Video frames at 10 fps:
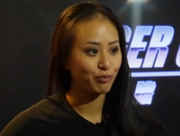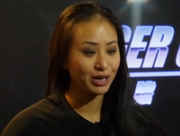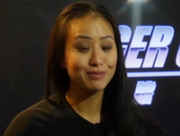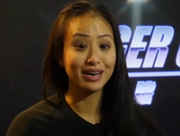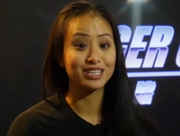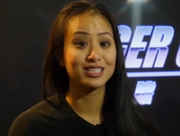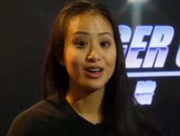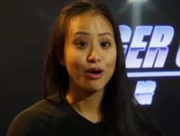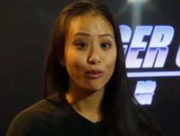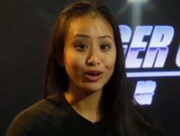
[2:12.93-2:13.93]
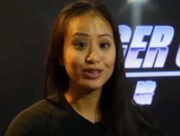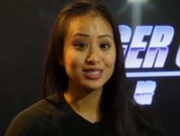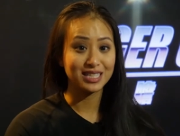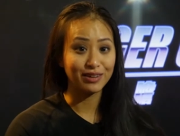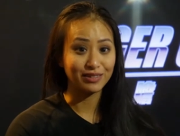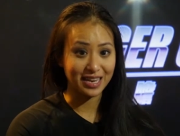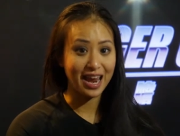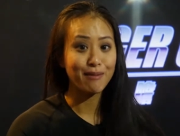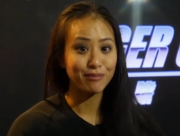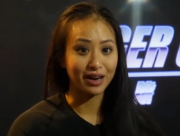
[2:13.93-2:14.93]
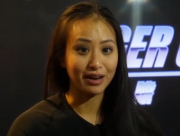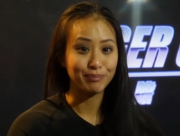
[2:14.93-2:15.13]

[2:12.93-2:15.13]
pretty much what you see on camera.